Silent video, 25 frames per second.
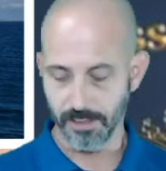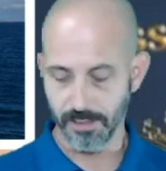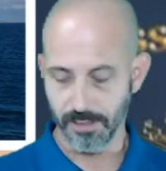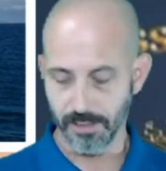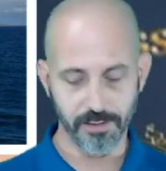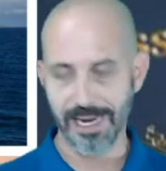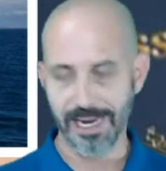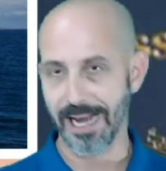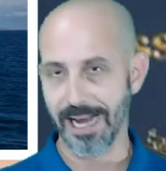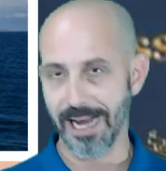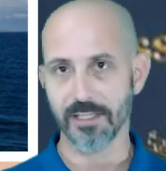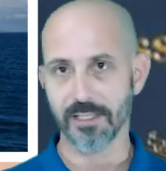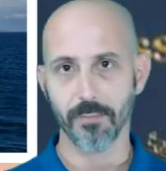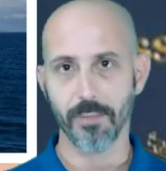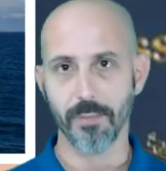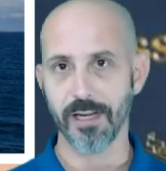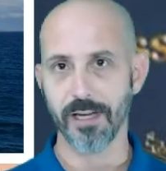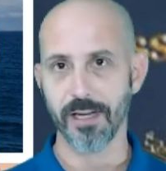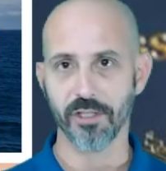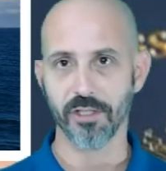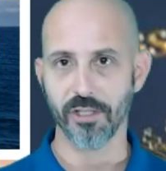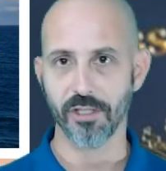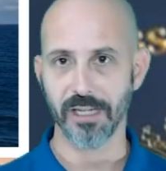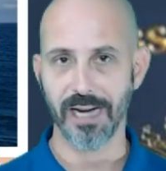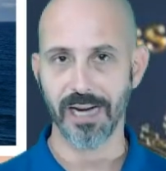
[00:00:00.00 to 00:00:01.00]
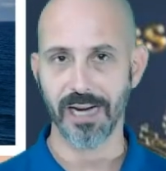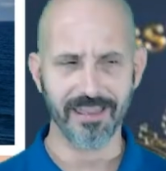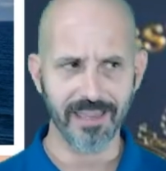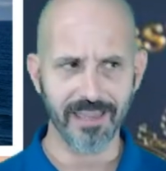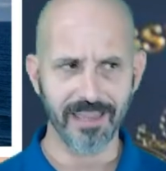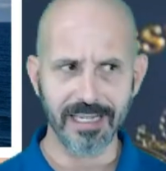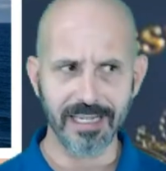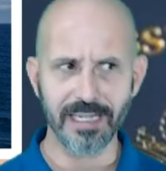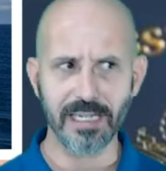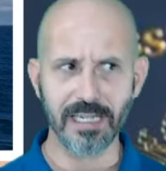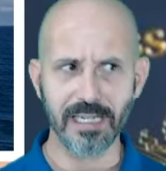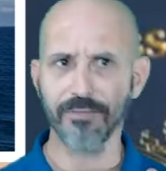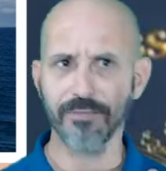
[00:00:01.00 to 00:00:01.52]
Text messaging. I
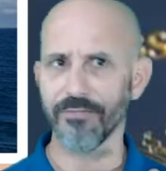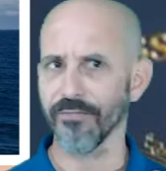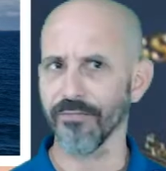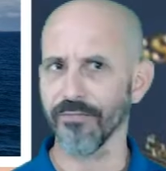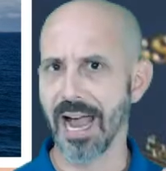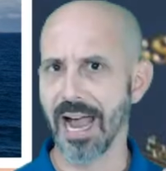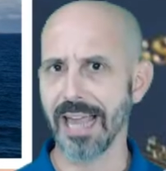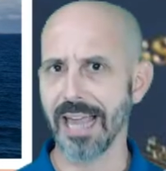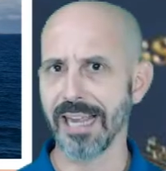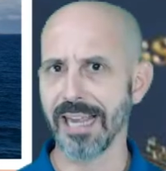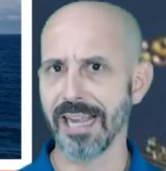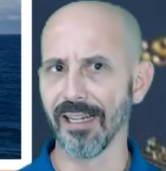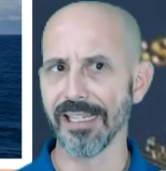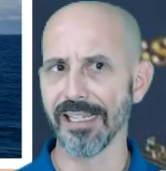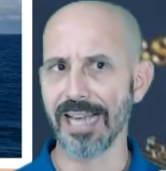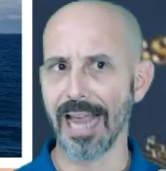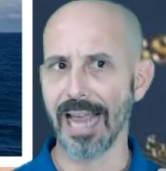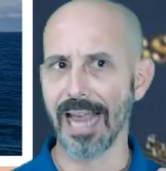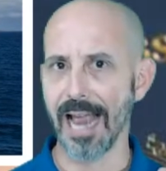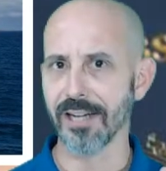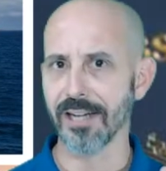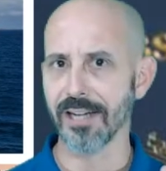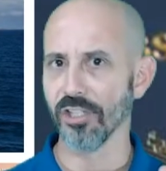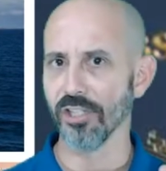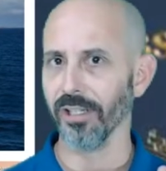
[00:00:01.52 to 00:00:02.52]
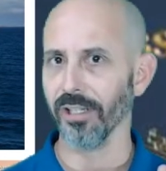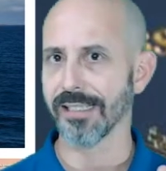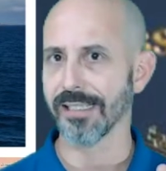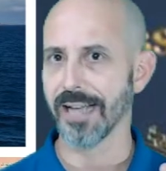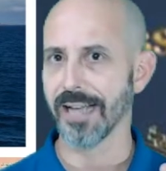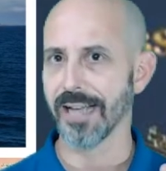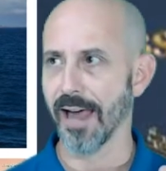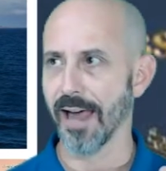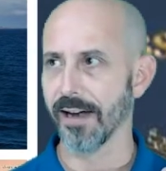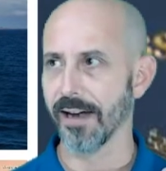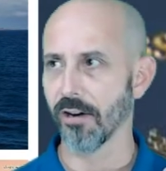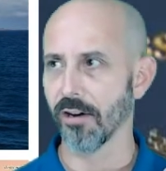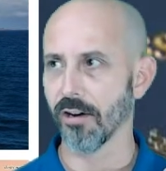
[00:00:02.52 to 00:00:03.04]
think he finally actually
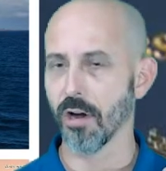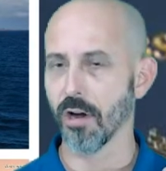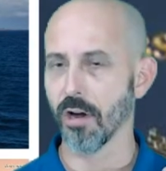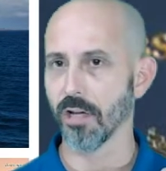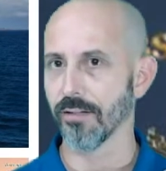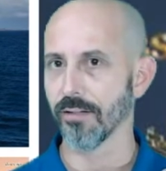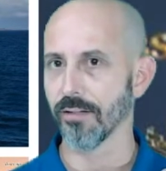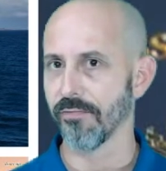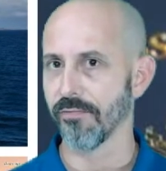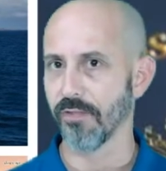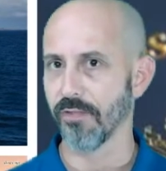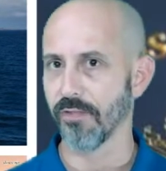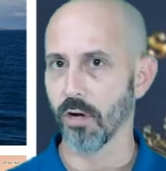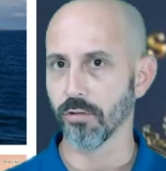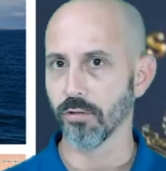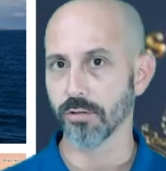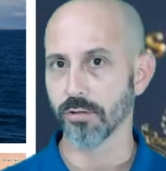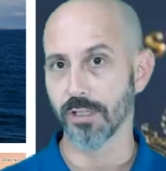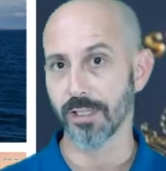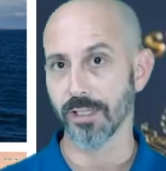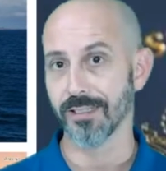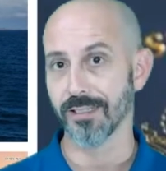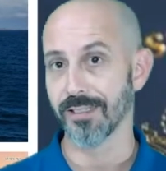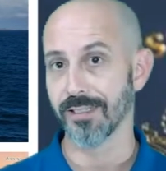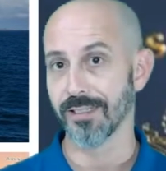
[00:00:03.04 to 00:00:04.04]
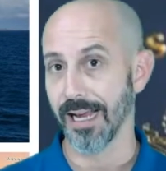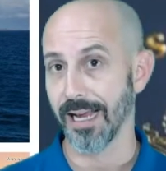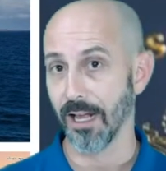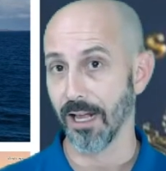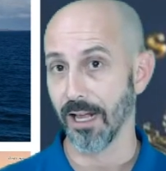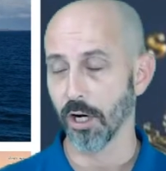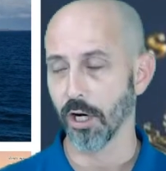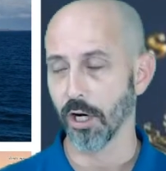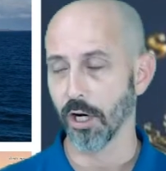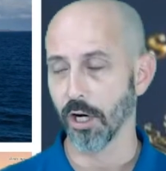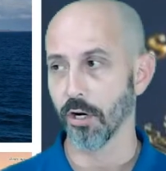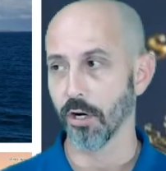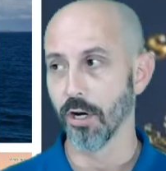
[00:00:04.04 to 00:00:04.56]
got her on the phone to tell
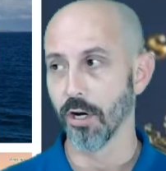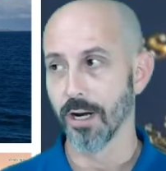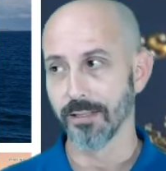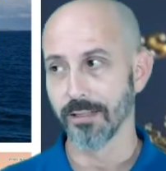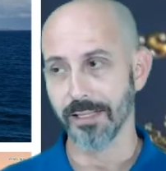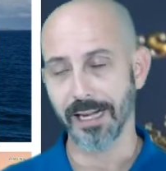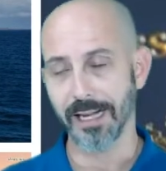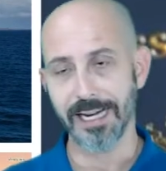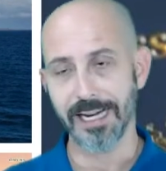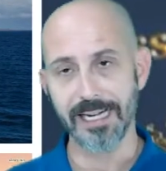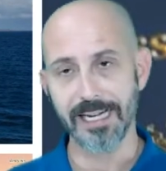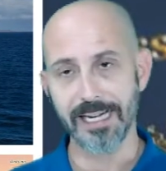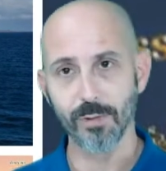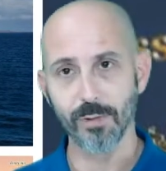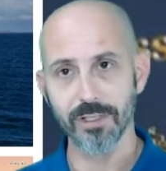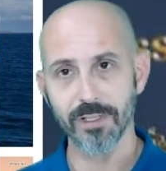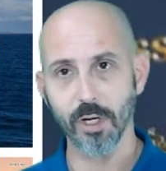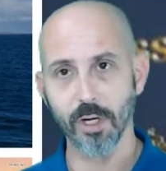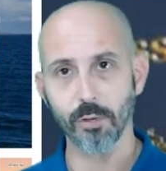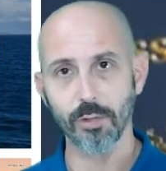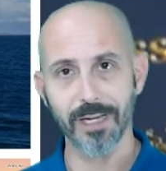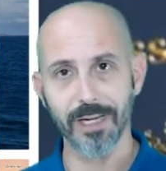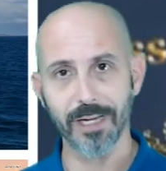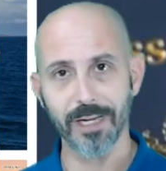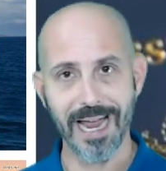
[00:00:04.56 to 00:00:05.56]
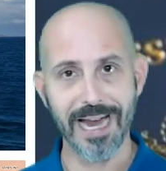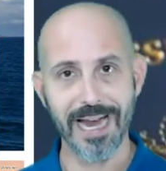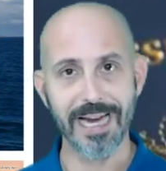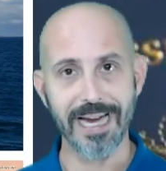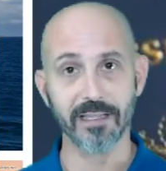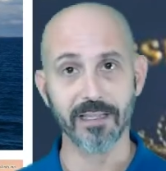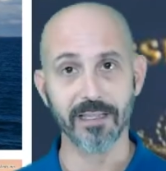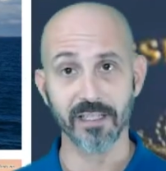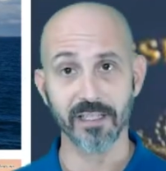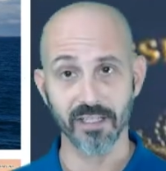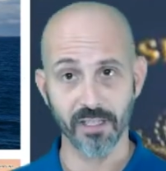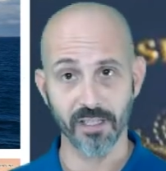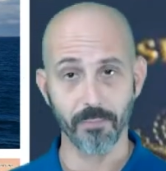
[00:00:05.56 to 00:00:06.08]
her that he was okay
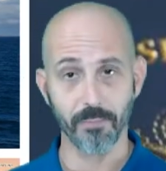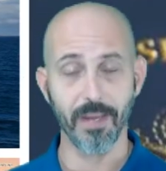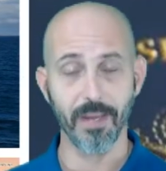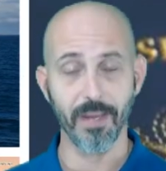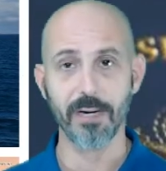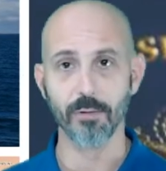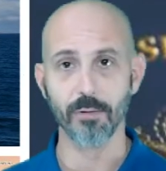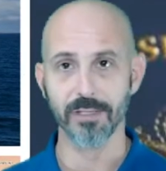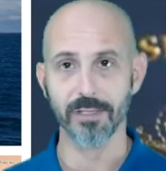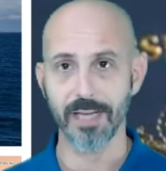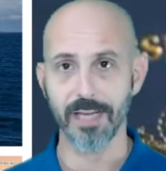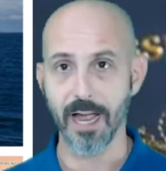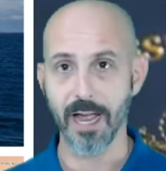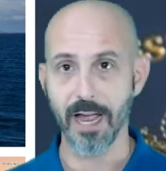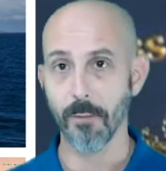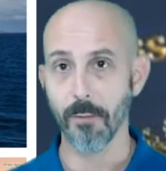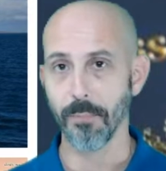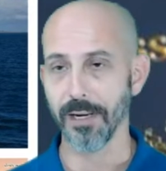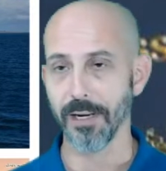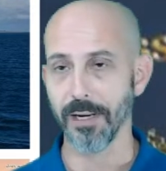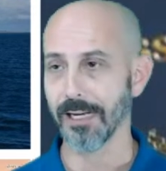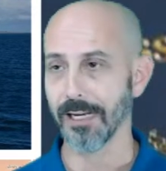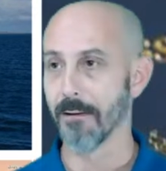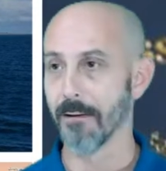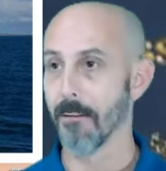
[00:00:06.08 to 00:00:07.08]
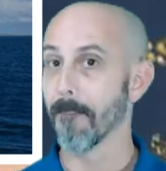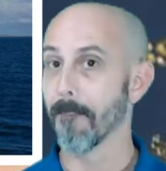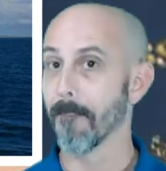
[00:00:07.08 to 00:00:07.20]
and that somebody was helping him,